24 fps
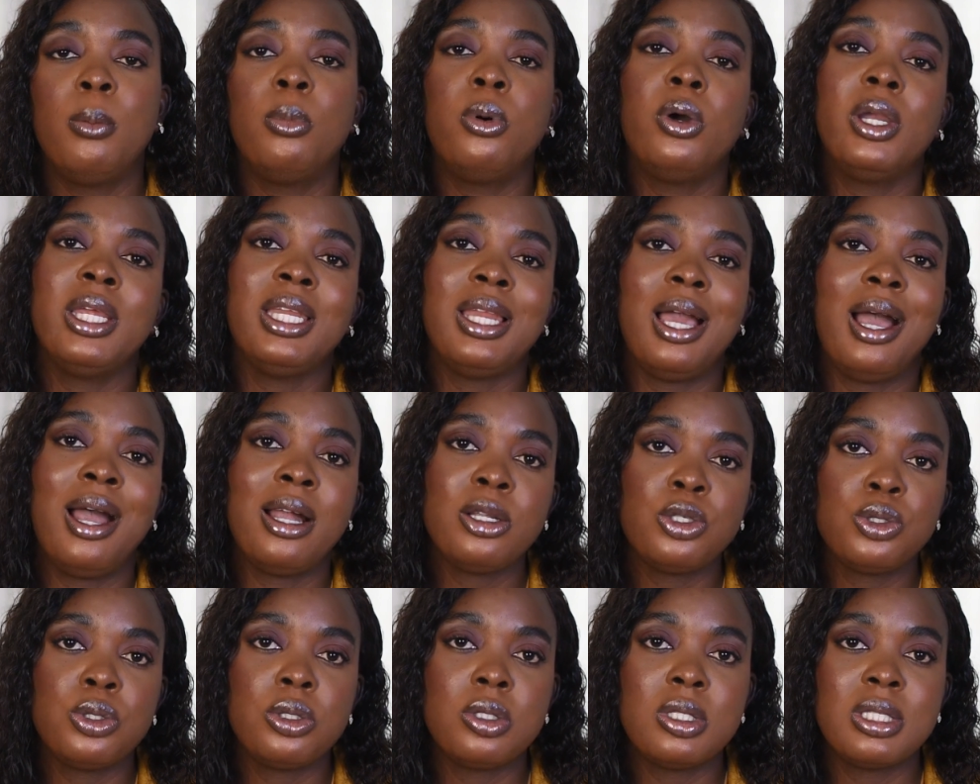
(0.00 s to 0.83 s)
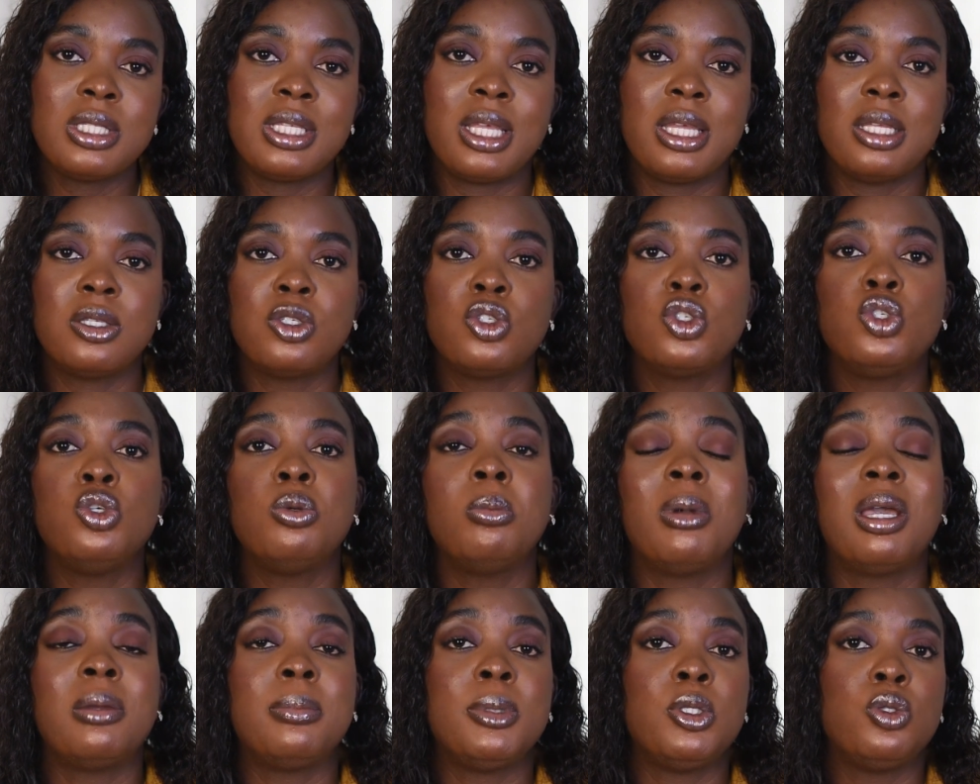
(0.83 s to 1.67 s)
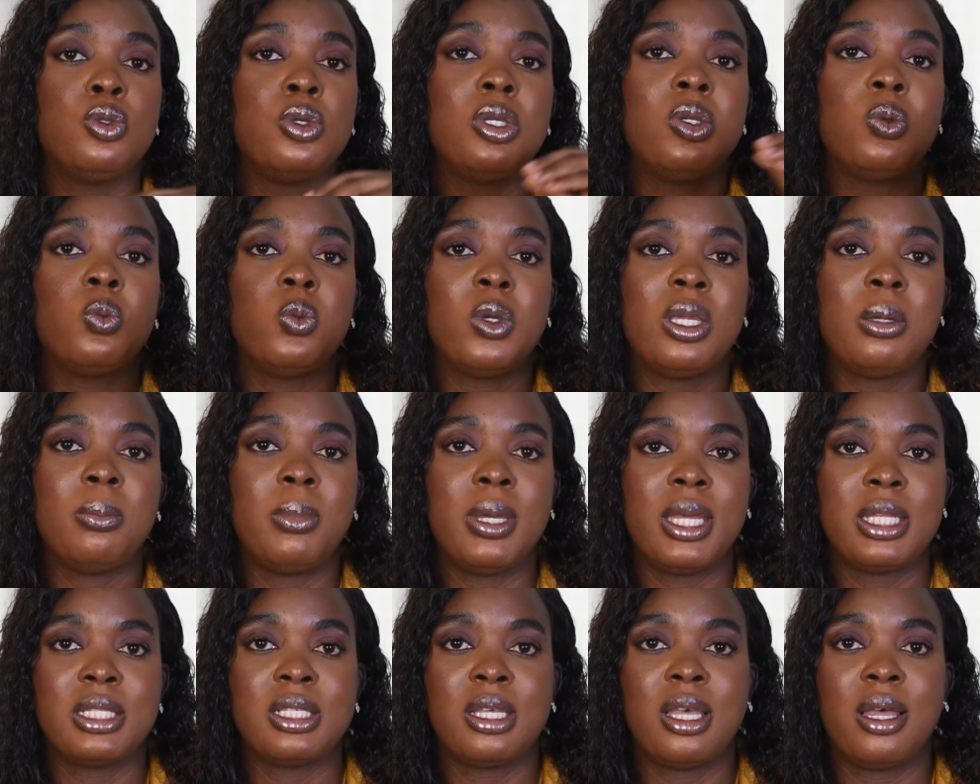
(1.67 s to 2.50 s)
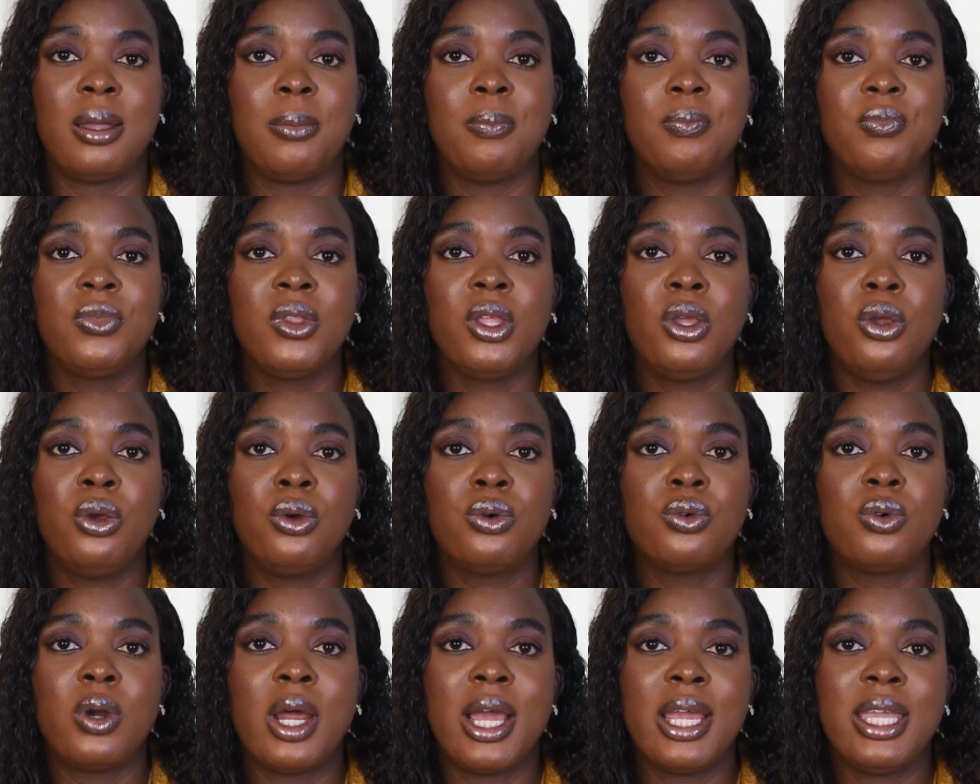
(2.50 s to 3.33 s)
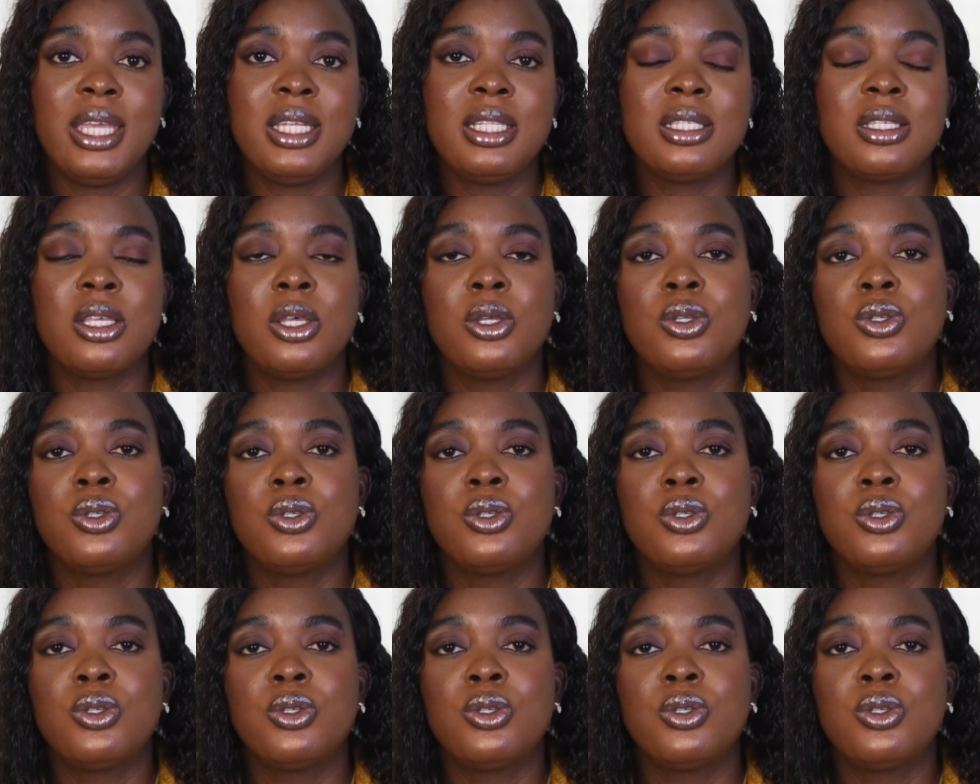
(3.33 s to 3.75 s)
But in actual sense, you might be doing way better, right?